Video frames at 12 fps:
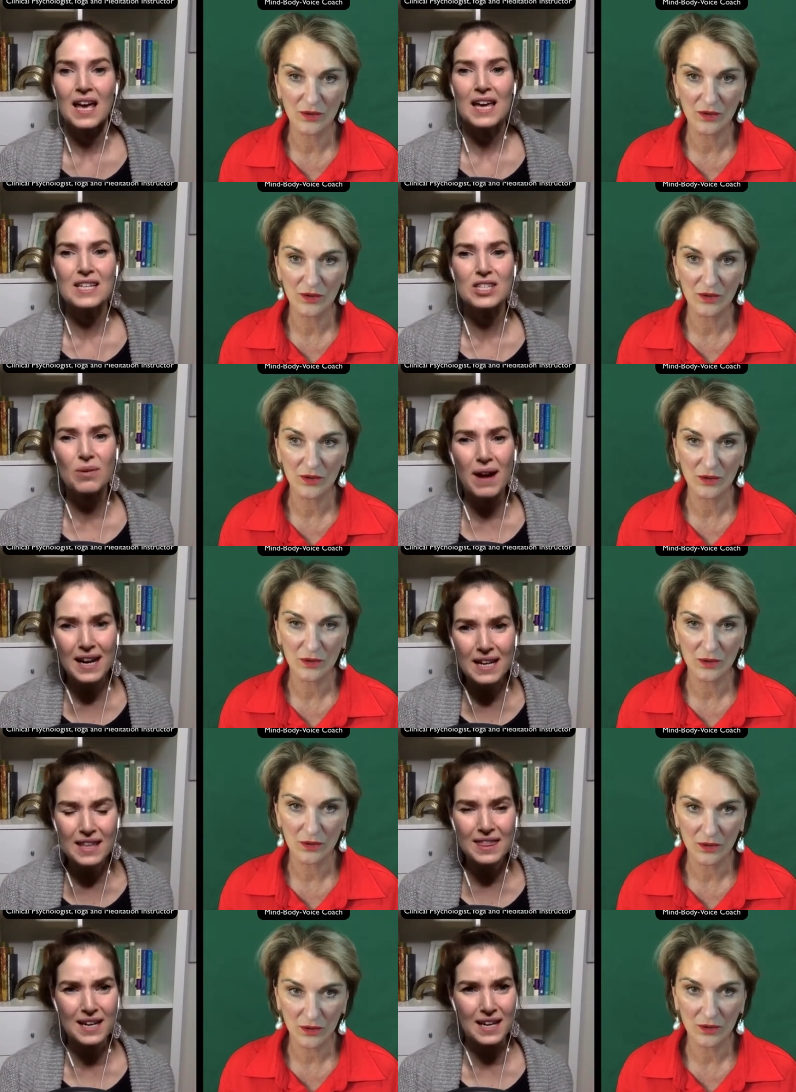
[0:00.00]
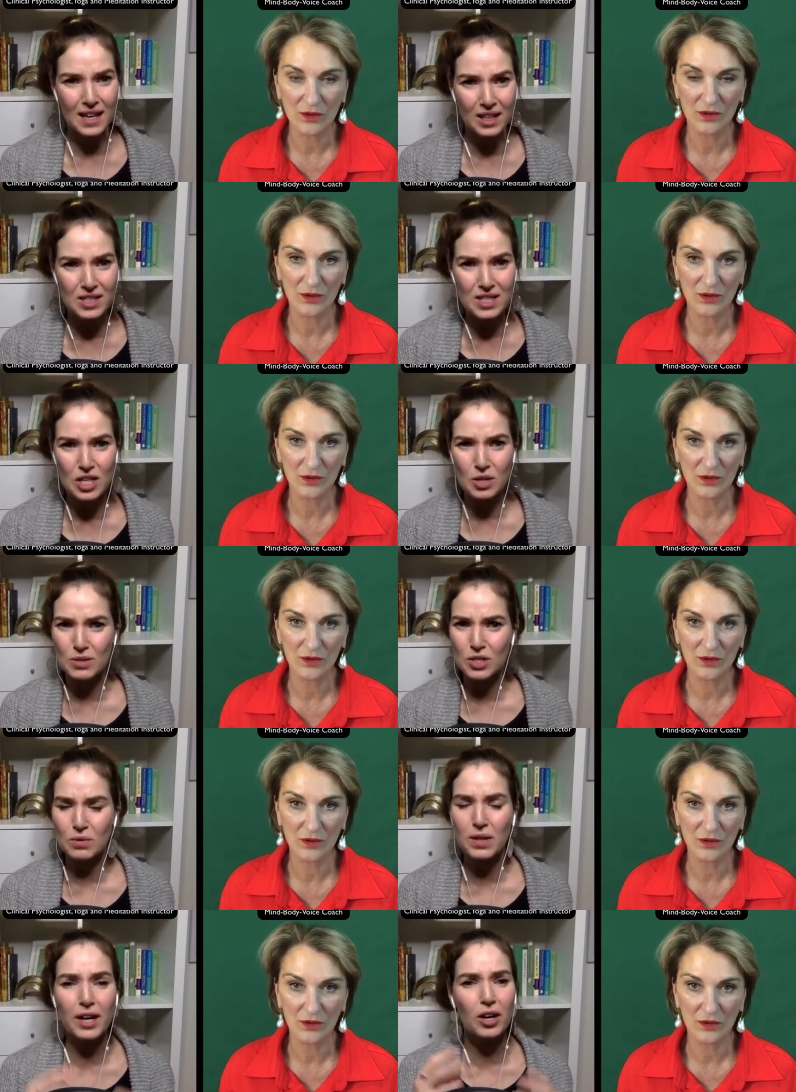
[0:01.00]
Speaker 1: Is there anything else that you
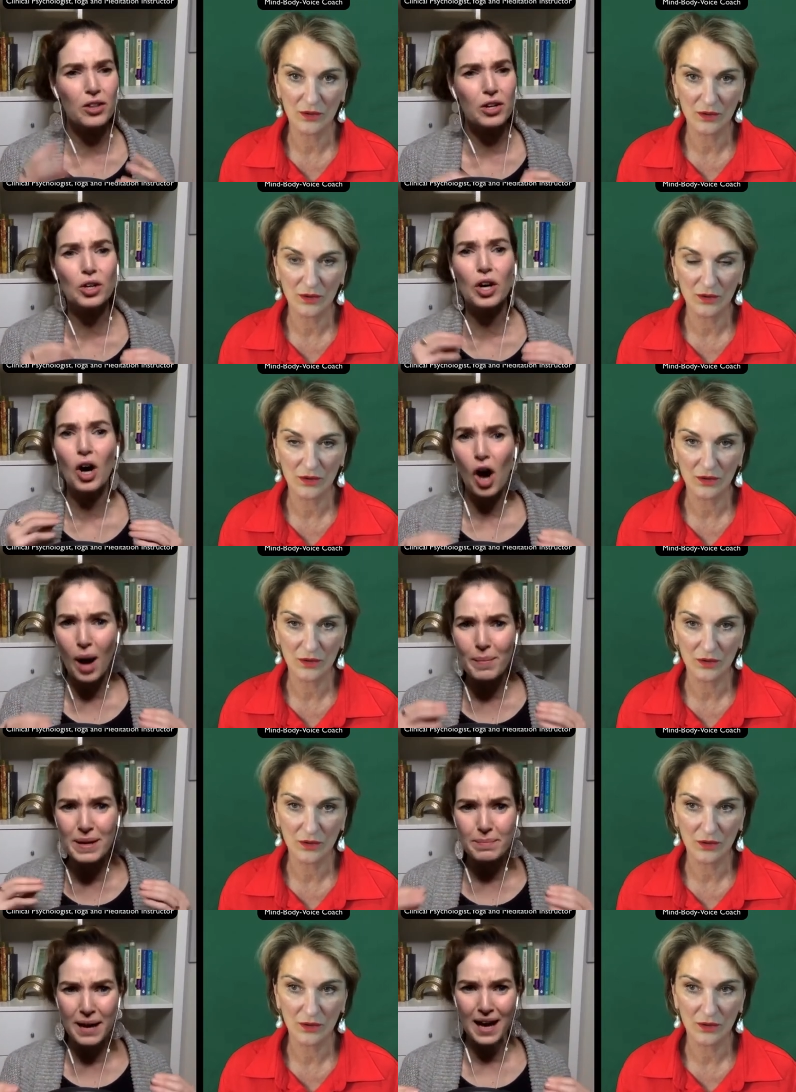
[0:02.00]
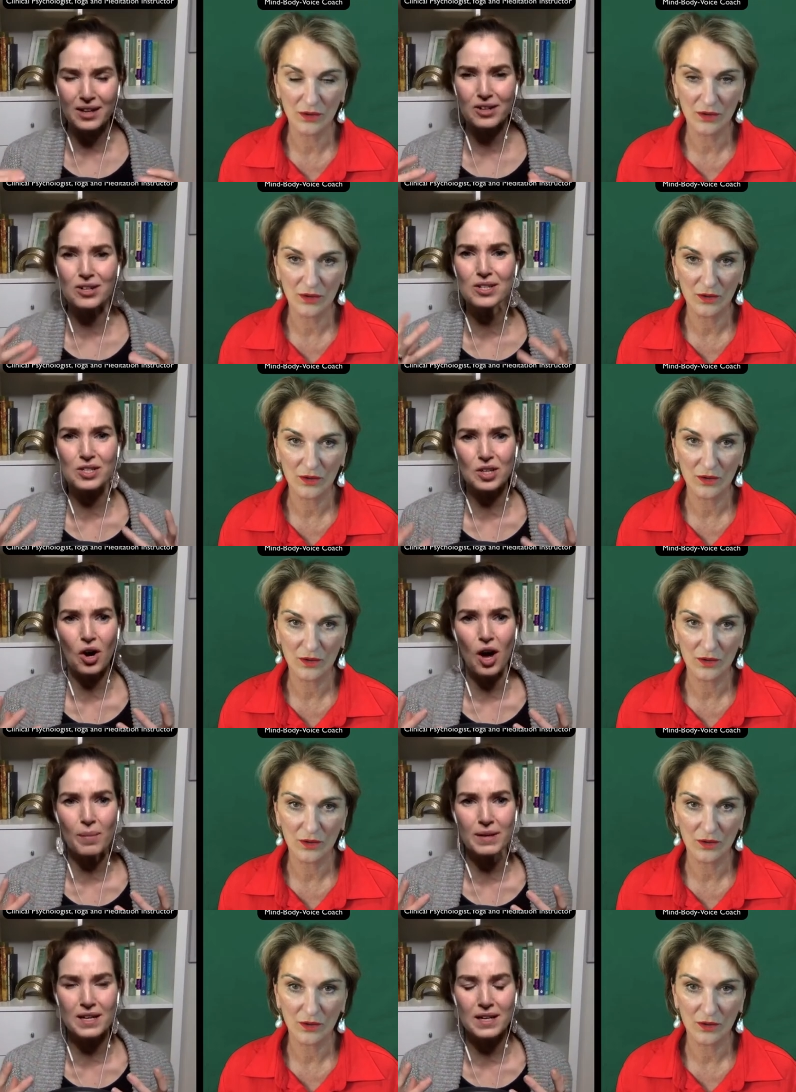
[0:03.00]
do? Like, are there common patterns,
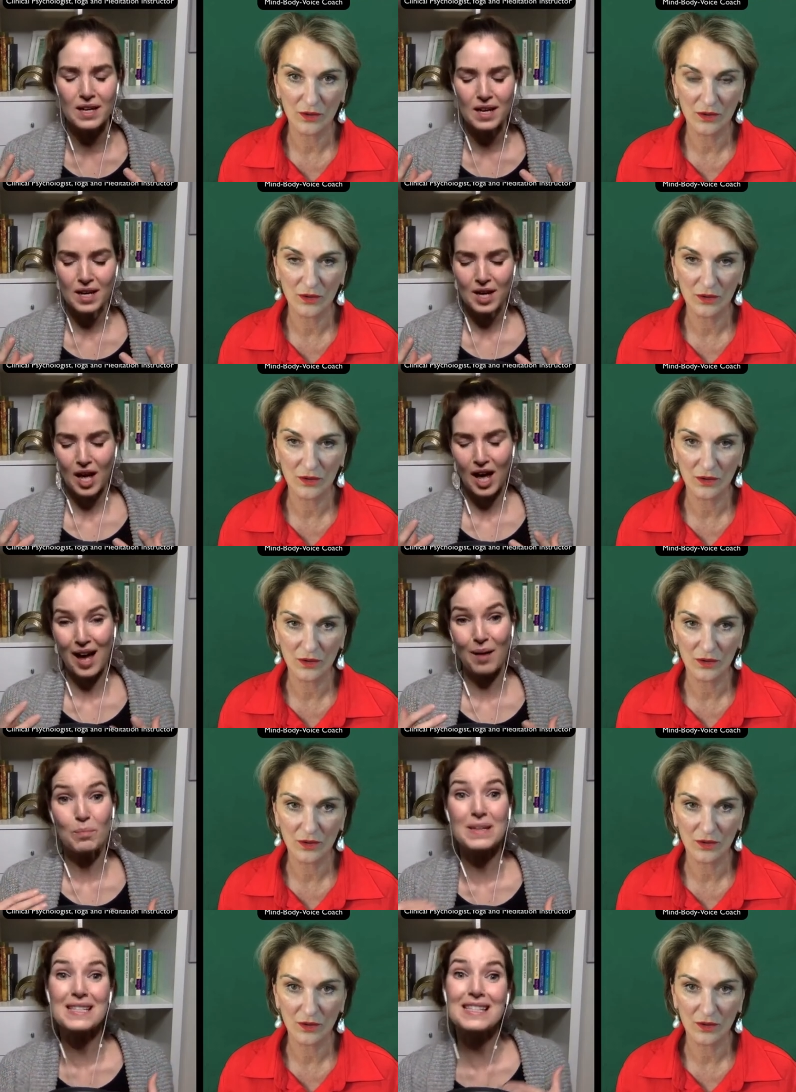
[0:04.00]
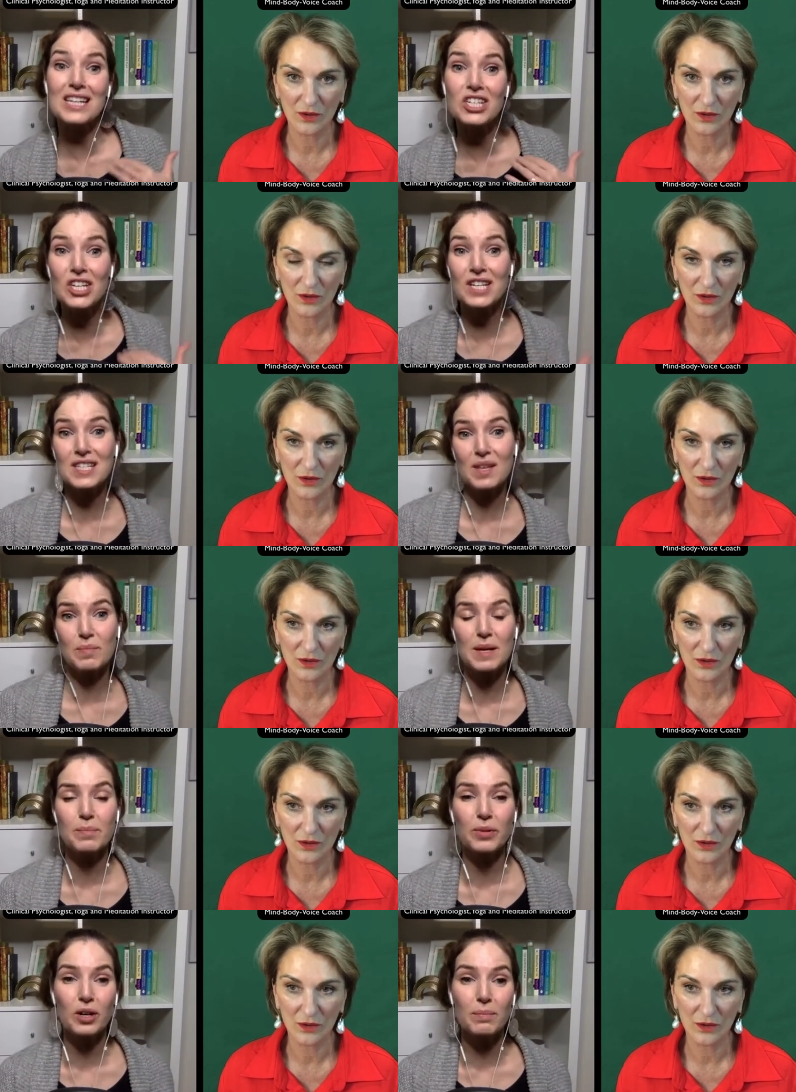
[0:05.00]
common um, positions that
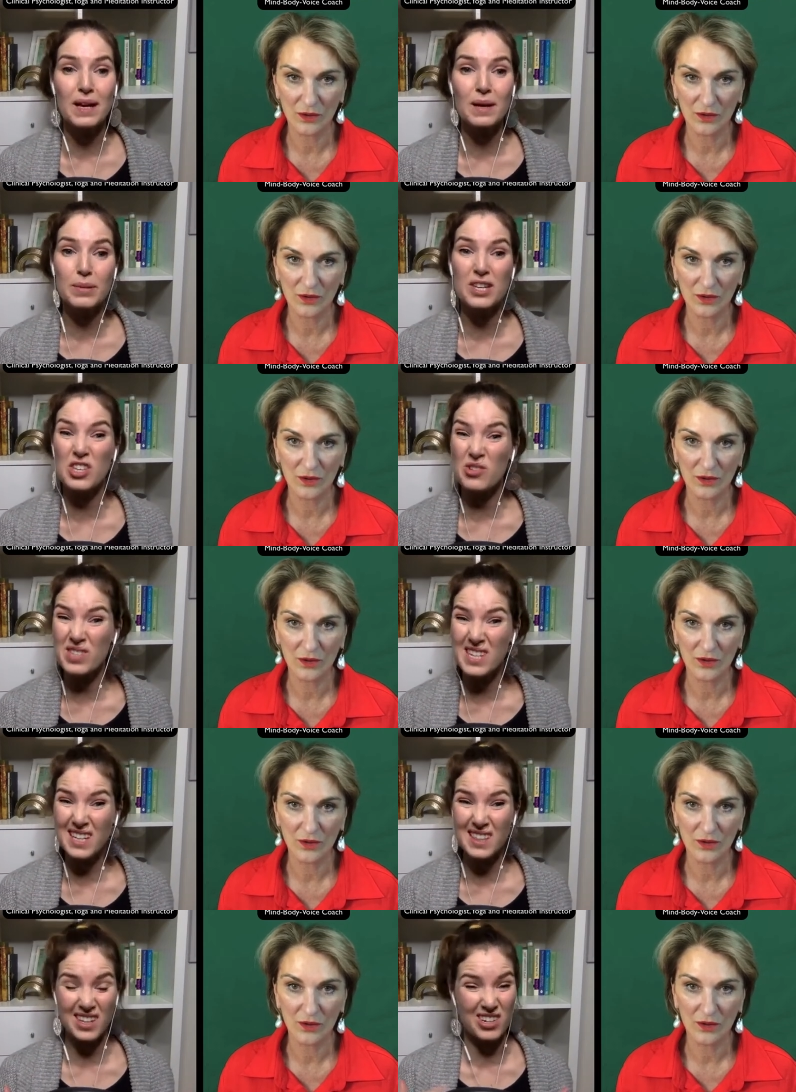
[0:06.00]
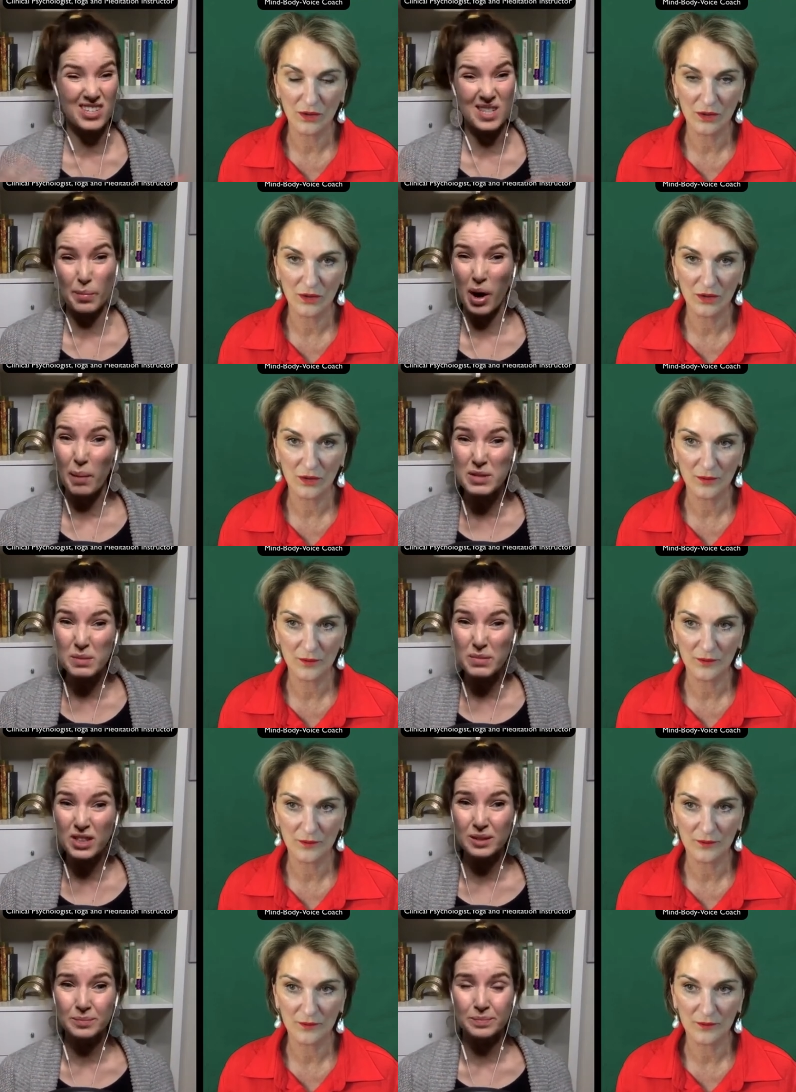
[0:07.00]
people are maybe using that are suboptimal?